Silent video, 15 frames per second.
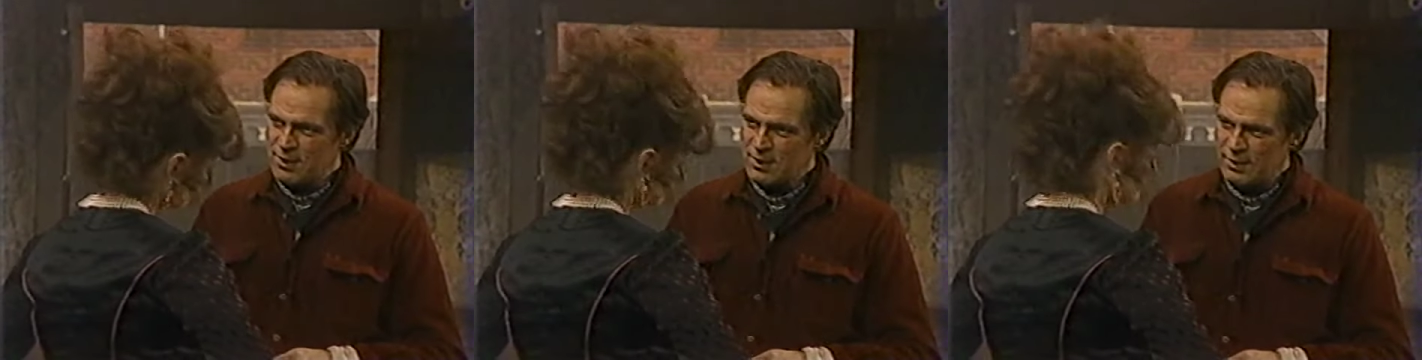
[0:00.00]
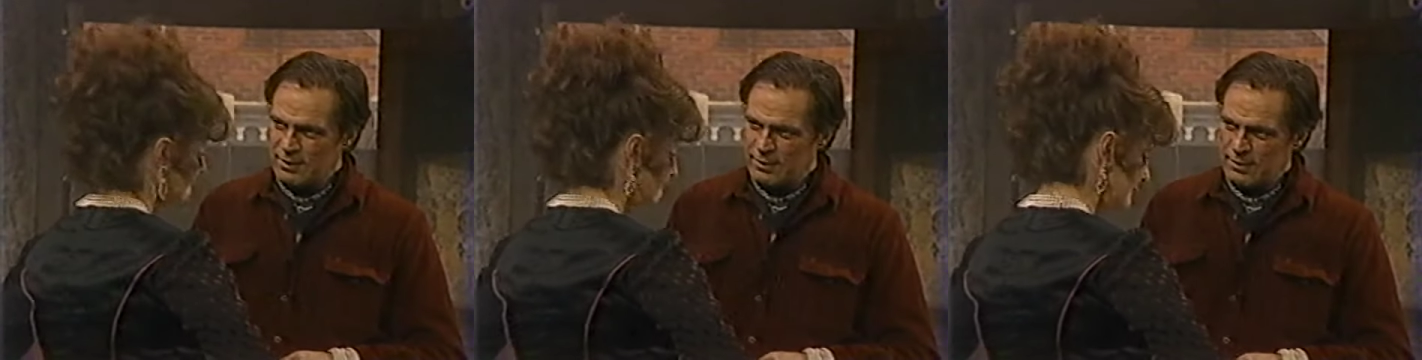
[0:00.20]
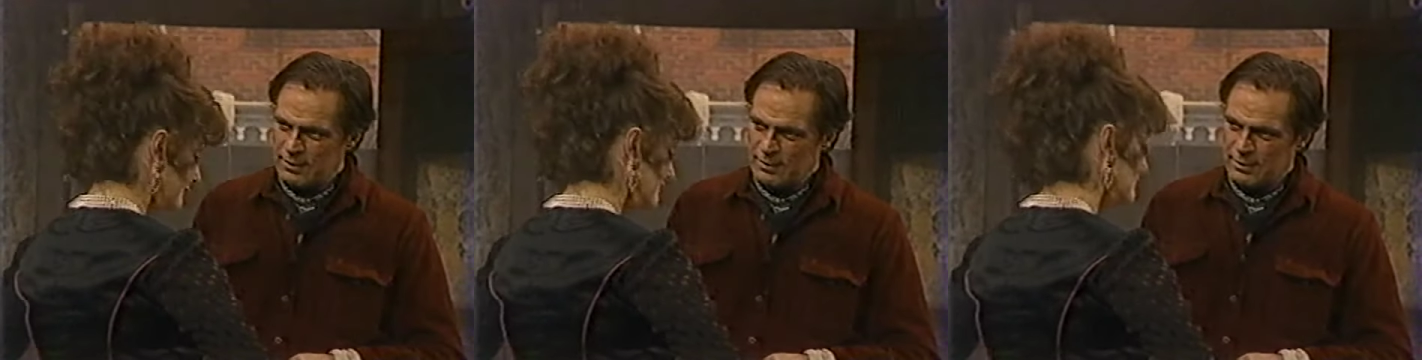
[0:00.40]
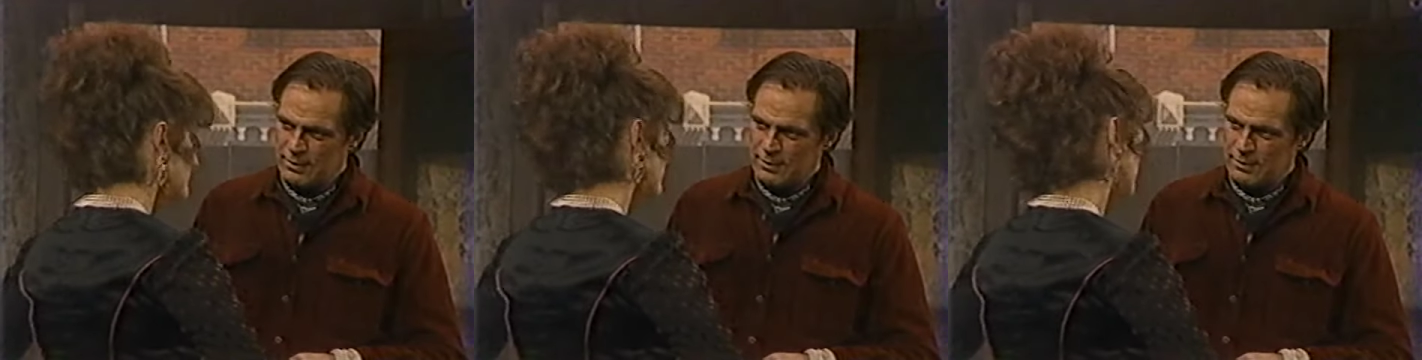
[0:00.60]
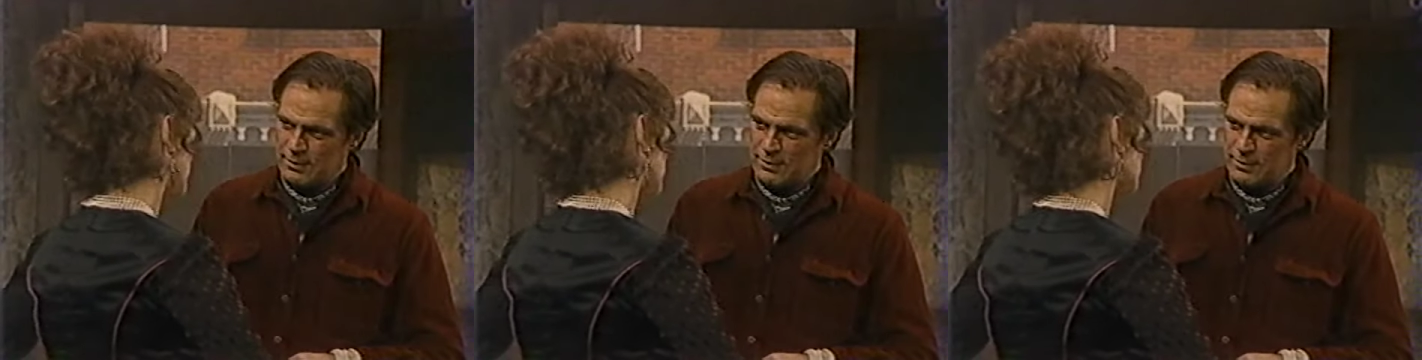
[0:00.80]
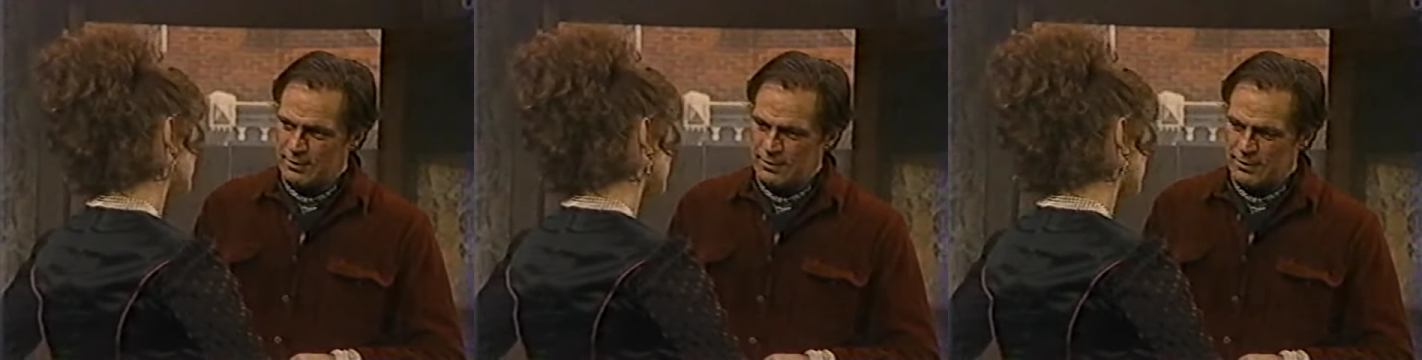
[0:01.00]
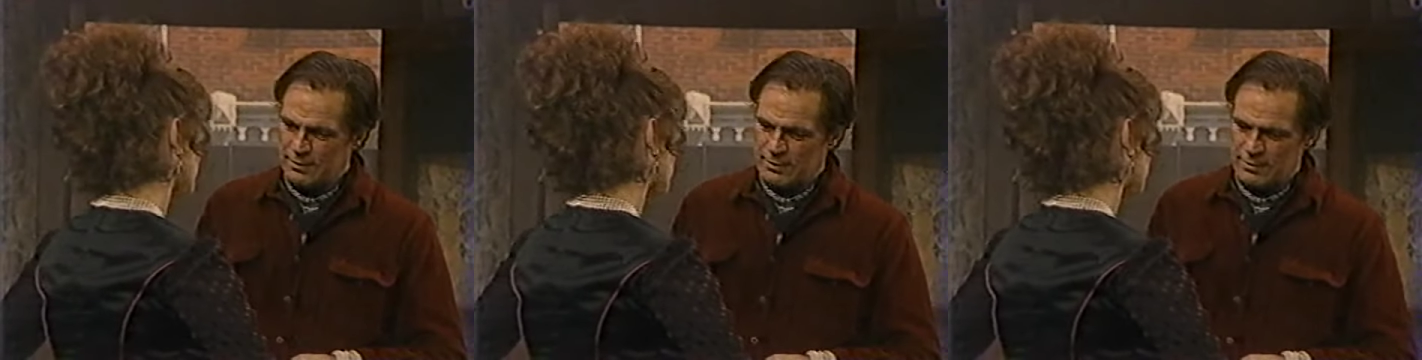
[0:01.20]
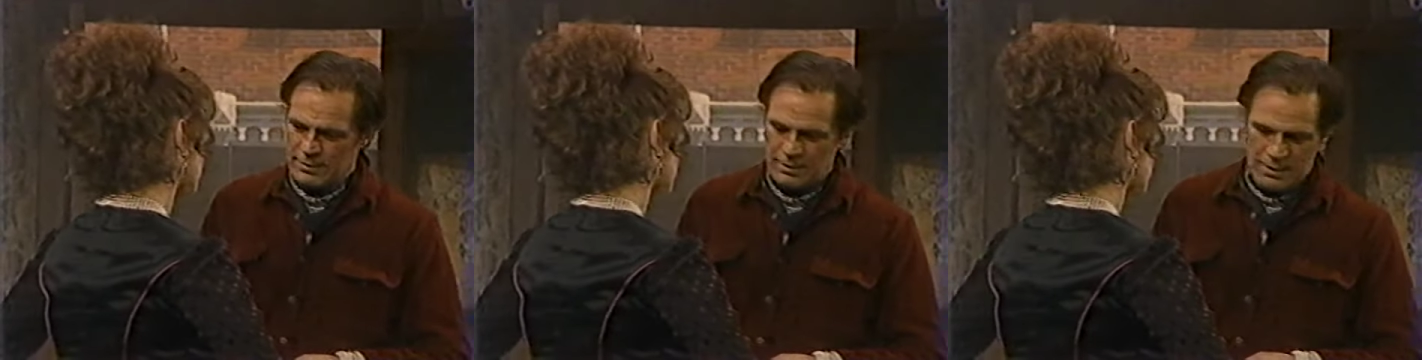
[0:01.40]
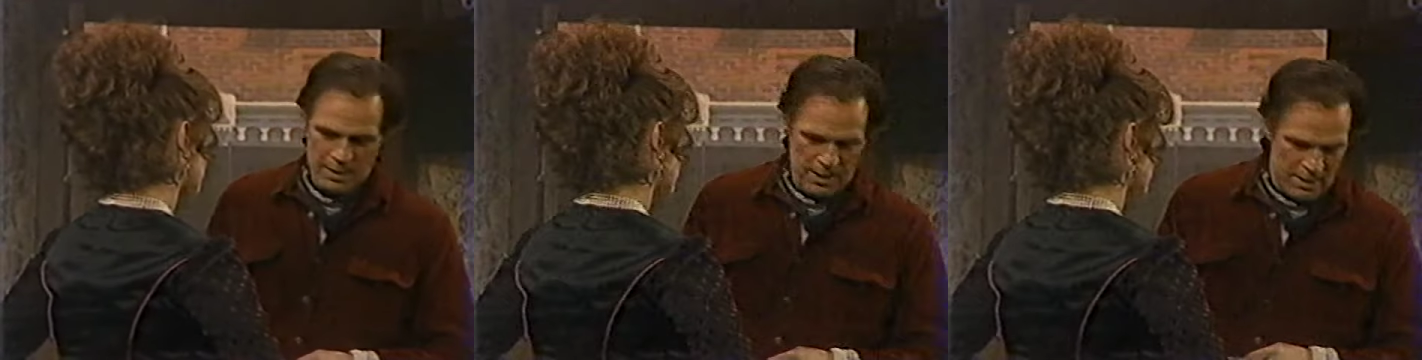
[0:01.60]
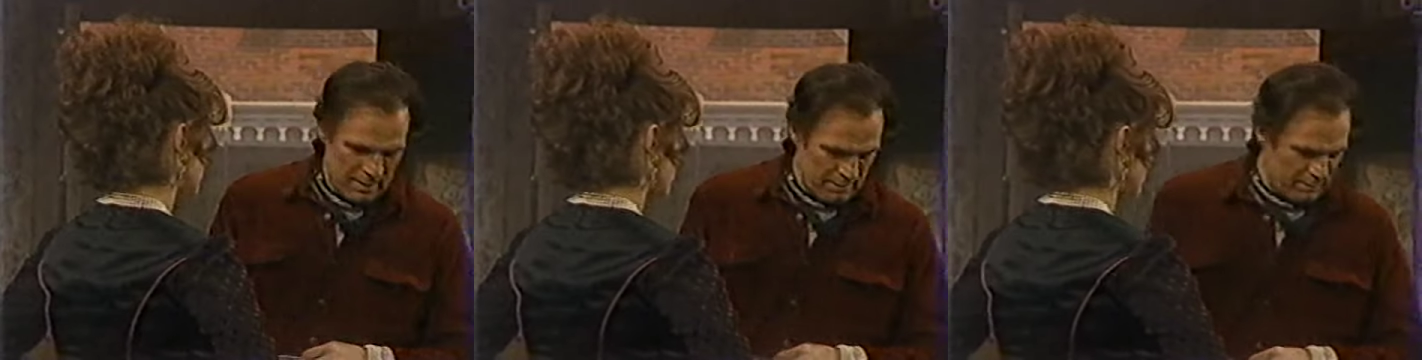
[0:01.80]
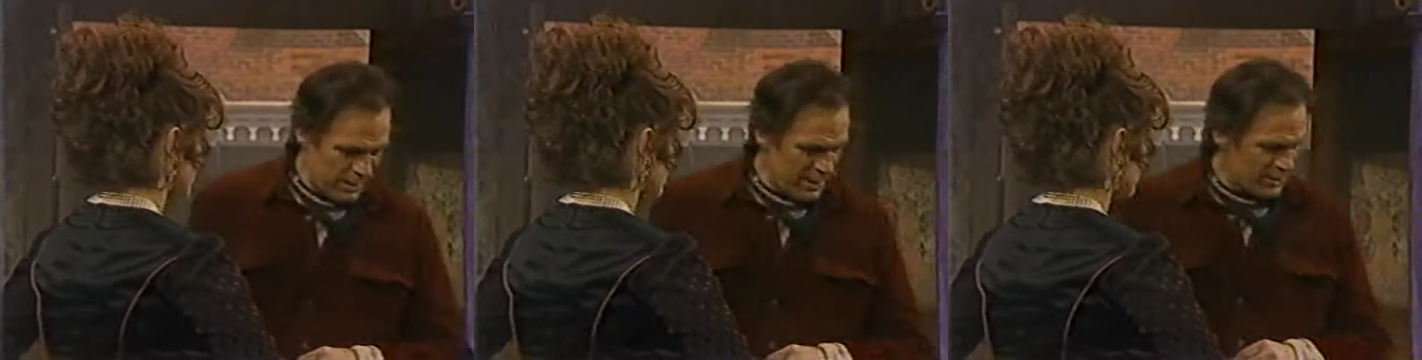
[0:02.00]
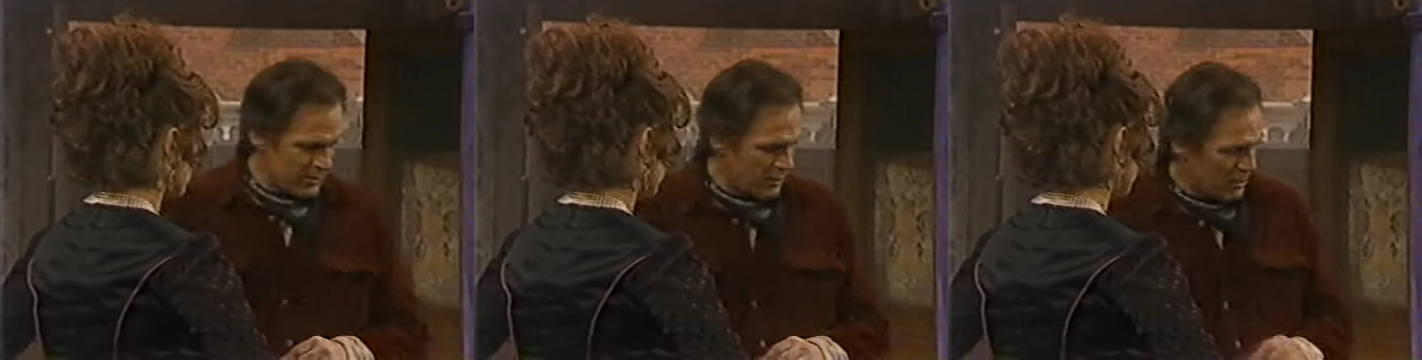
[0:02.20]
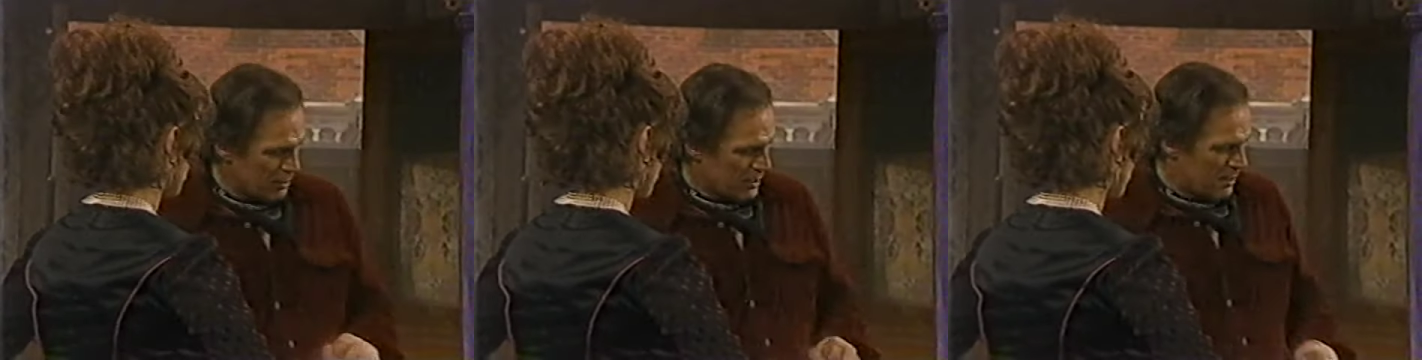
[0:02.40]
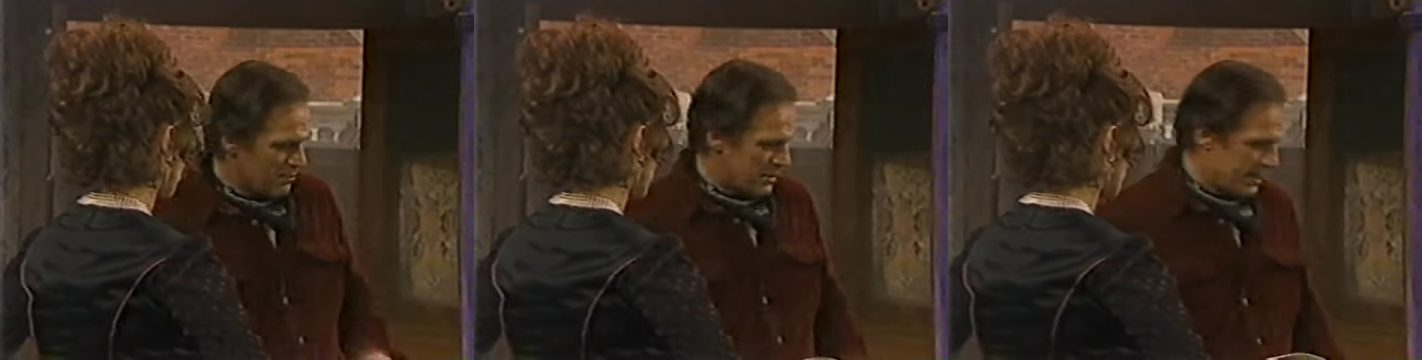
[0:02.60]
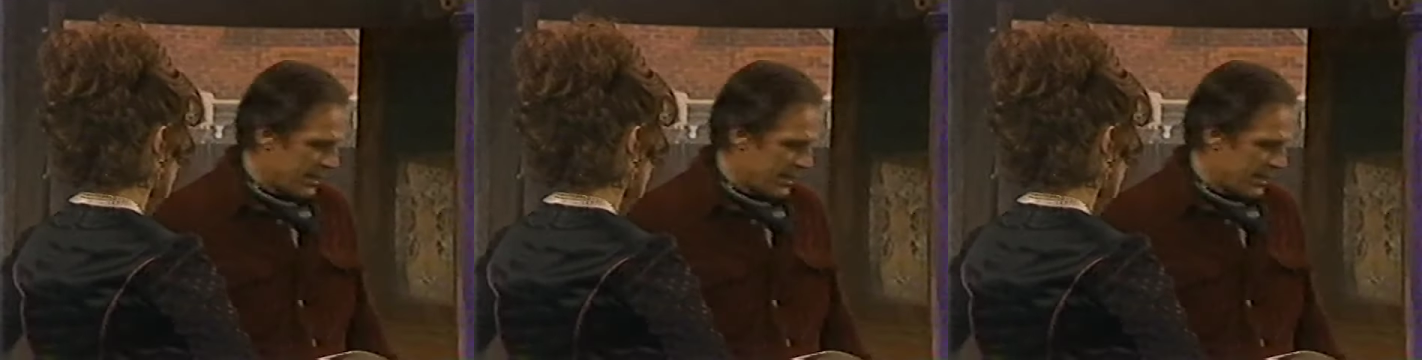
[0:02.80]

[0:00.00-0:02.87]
it? Blaze, it all comes